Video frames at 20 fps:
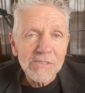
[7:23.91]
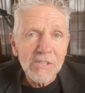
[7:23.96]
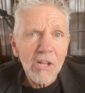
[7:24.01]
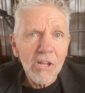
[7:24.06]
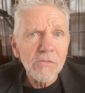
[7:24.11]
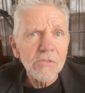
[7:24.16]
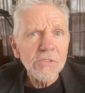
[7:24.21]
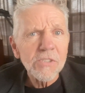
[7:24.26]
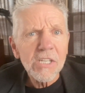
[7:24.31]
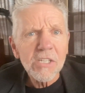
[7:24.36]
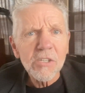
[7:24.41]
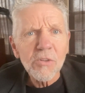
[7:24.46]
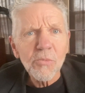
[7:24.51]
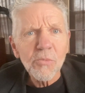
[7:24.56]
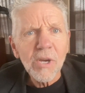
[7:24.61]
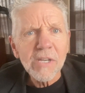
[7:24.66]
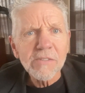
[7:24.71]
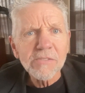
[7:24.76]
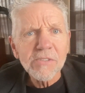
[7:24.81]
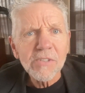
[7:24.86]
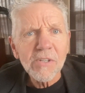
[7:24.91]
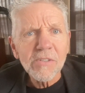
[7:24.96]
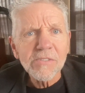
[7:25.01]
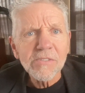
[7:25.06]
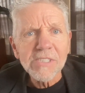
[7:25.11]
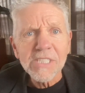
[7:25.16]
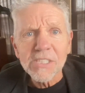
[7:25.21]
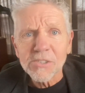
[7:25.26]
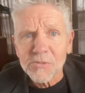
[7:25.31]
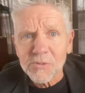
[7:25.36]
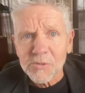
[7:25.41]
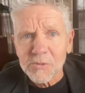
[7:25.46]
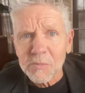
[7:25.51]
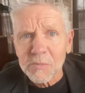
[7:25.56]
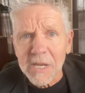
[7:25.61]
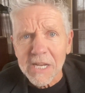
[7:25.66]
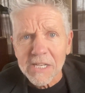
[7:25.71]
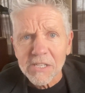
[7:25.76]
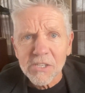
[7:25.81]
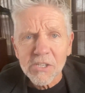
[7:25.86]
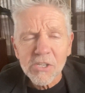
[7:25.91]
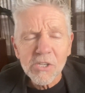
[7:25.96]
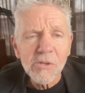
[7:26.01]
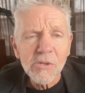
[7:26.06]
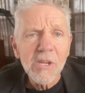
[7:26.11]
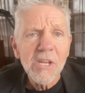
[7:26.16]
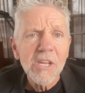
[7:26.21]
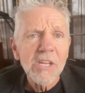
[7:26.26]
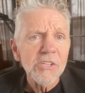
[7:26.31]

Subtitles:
All of a sudden, your wife starts disrespecting you.